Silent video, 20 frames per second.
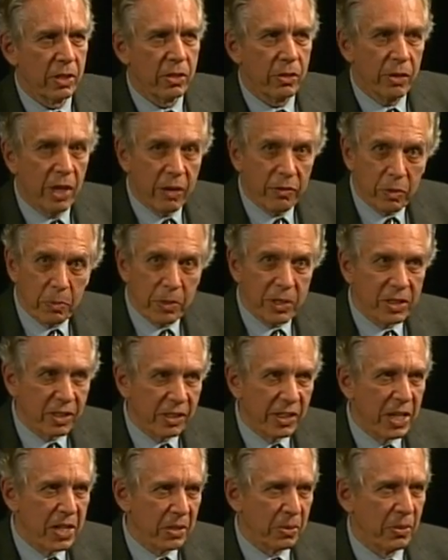do have to be
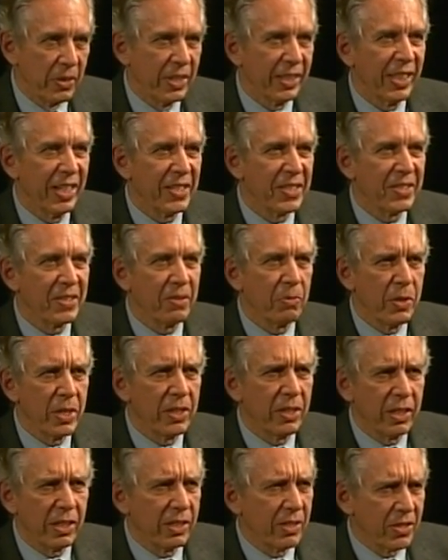delinquent. That's the
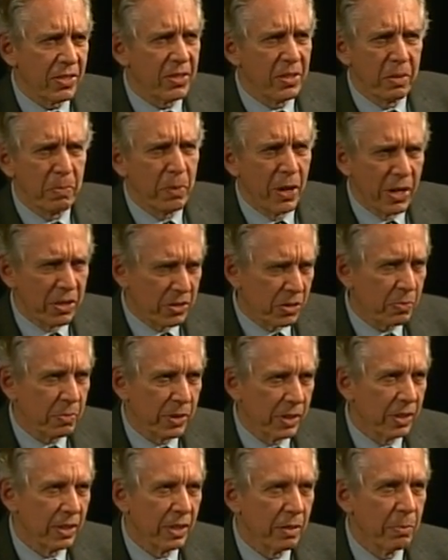one thing that still bothers
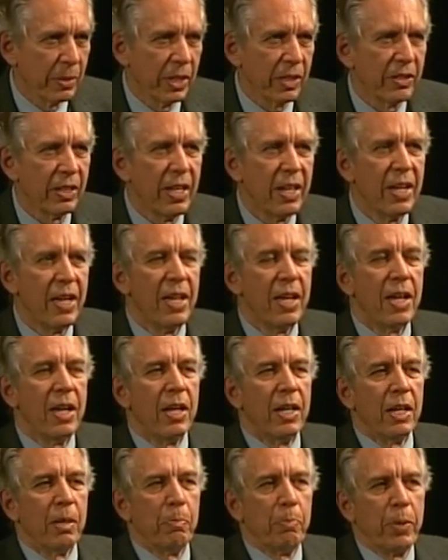me a little bit.
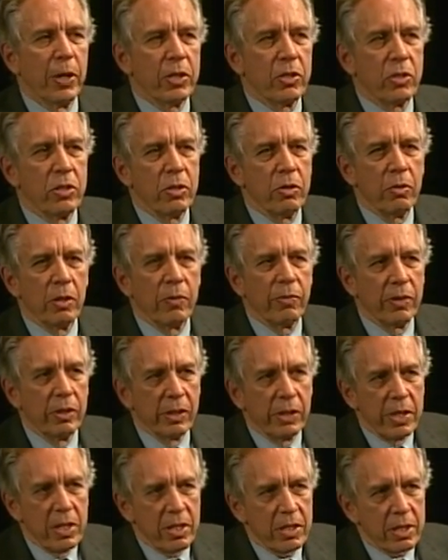But you at
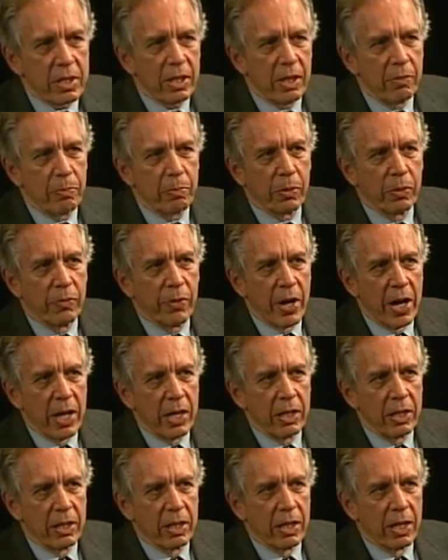least have
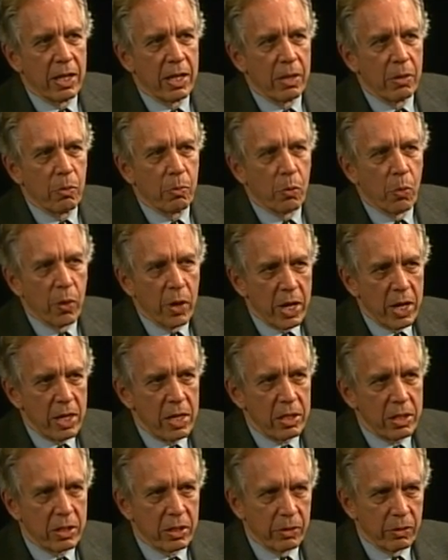provided a
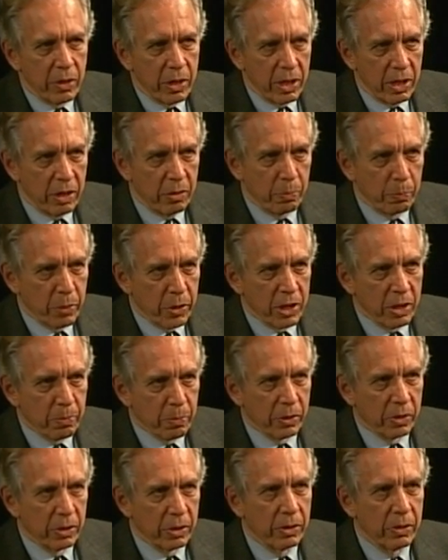way to help
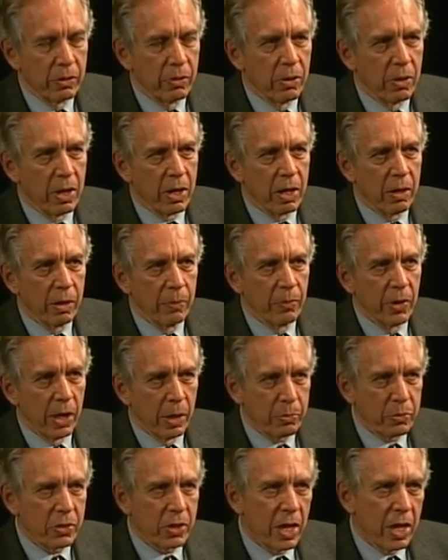people who are
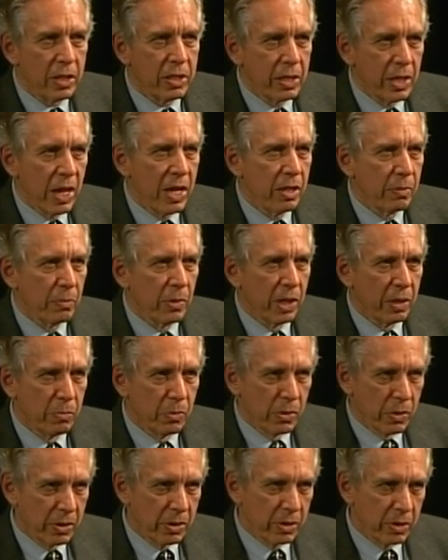upside down by
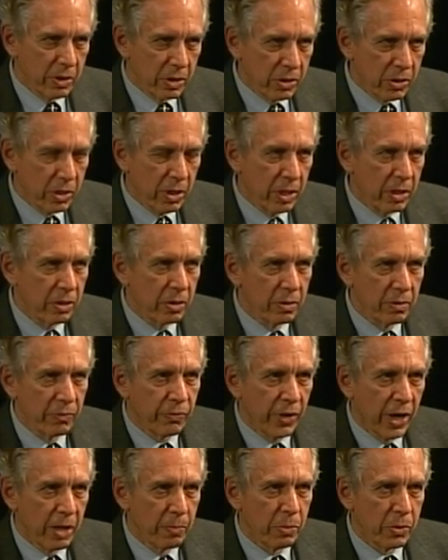more than this
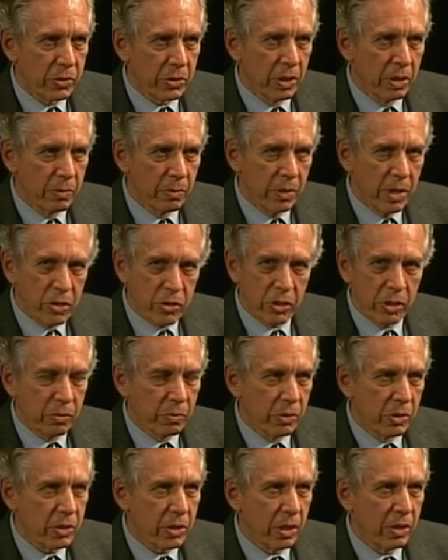105% ratio,
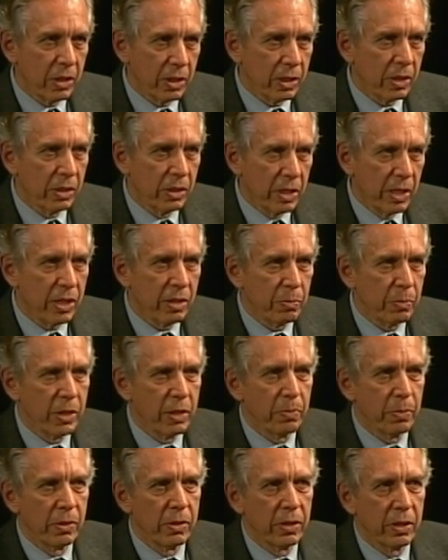which I think a lot of
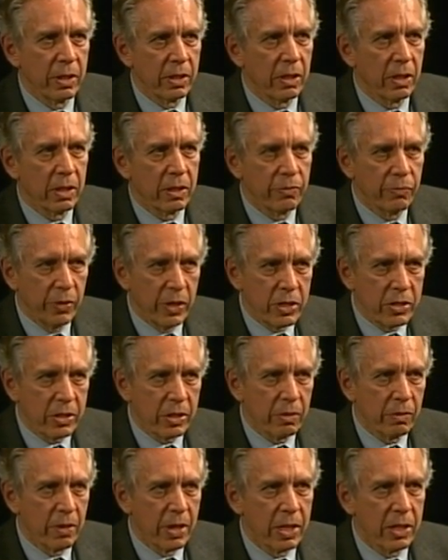people are
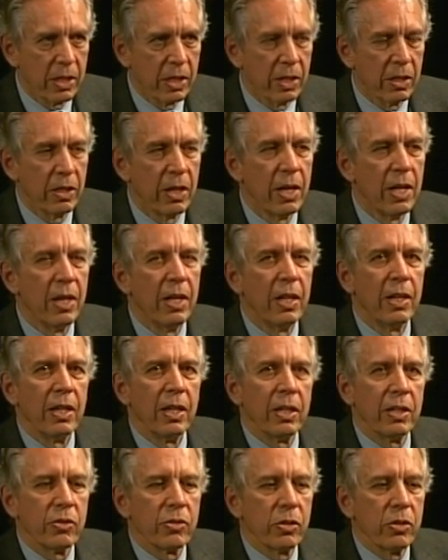facing right now.
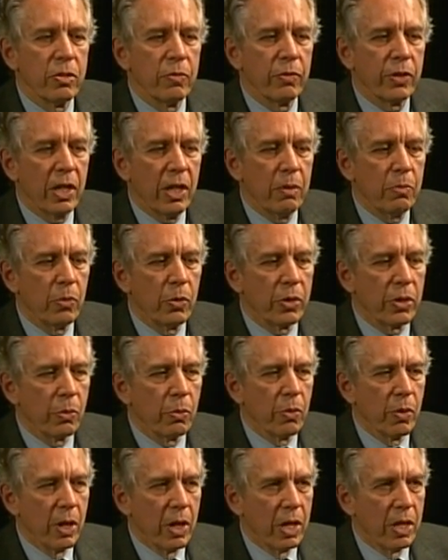And so you've come with a
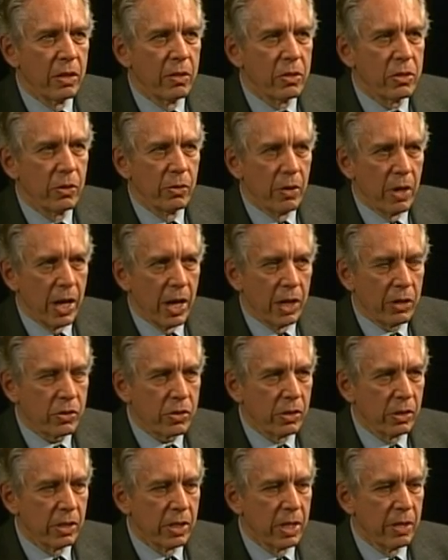way to
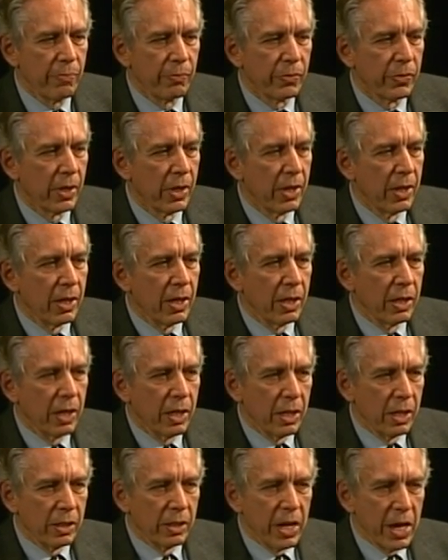actually
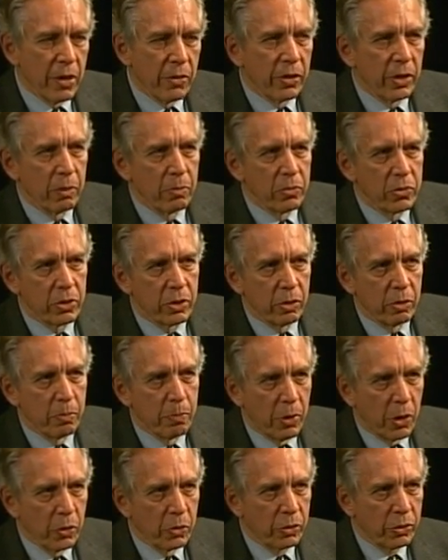allow them to
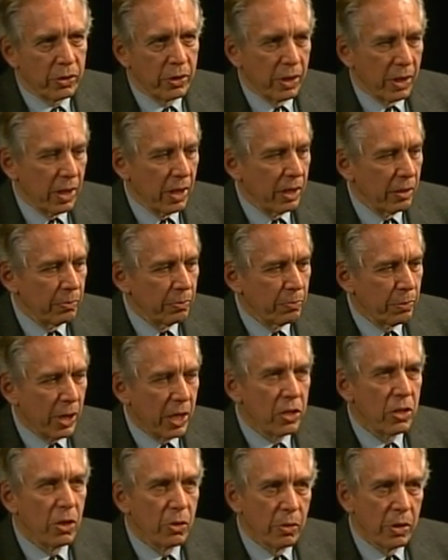both
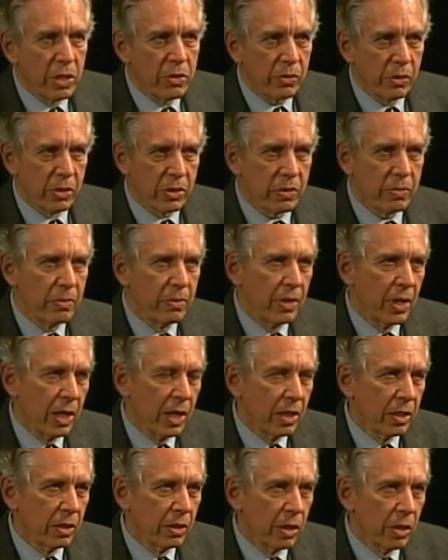pay no interest
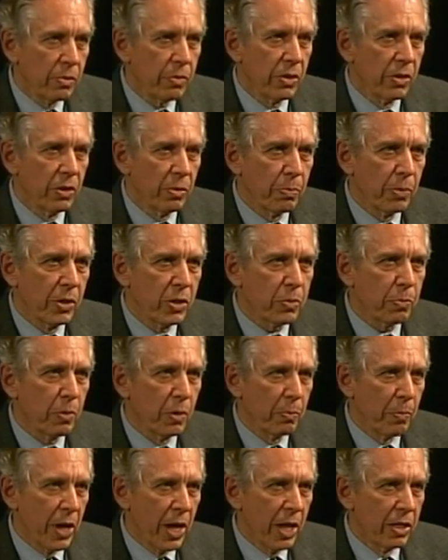and lower their
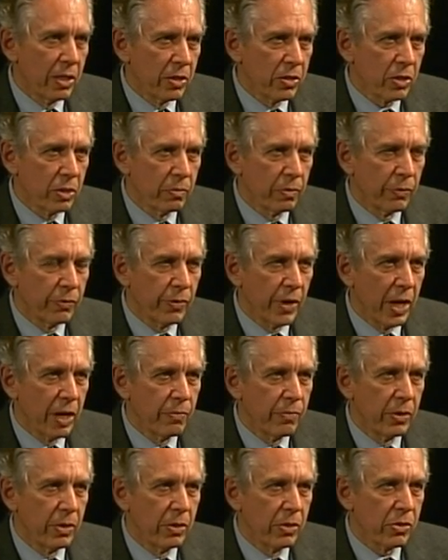principal balance over
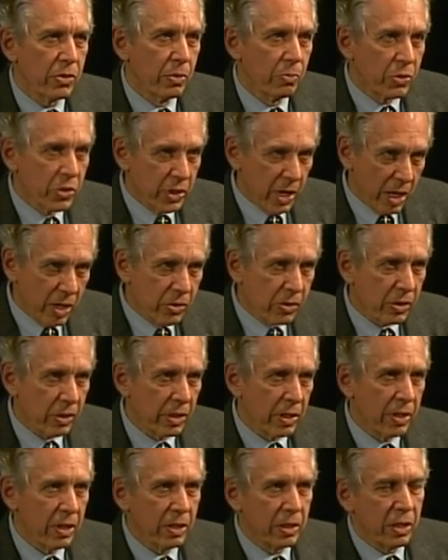5 years
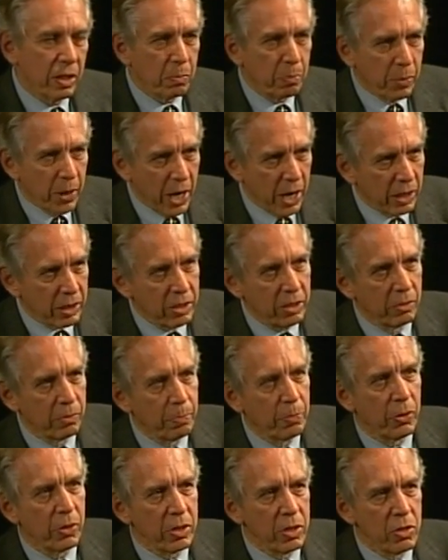substantially, then get back to
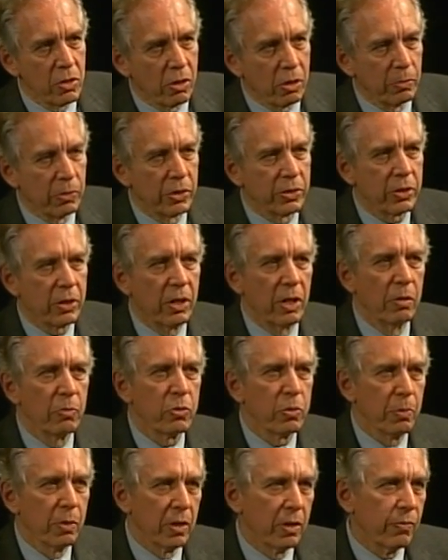pretty normal
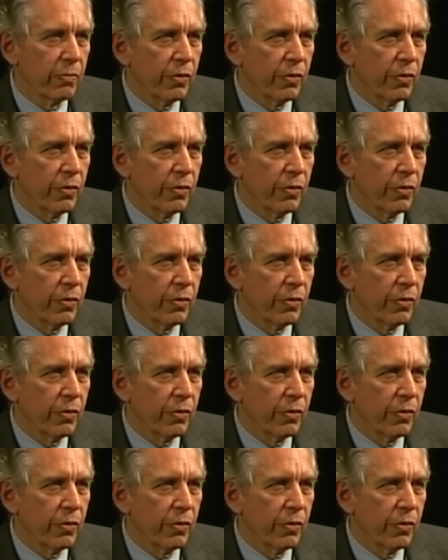terms, but at